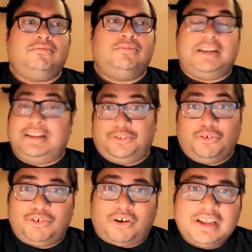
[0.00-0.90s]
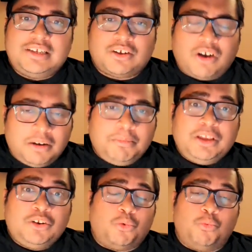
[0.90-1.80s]
there is no knowledge
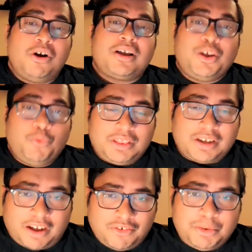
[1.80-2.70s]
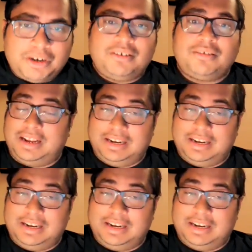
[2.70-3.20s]
economy, working with the government.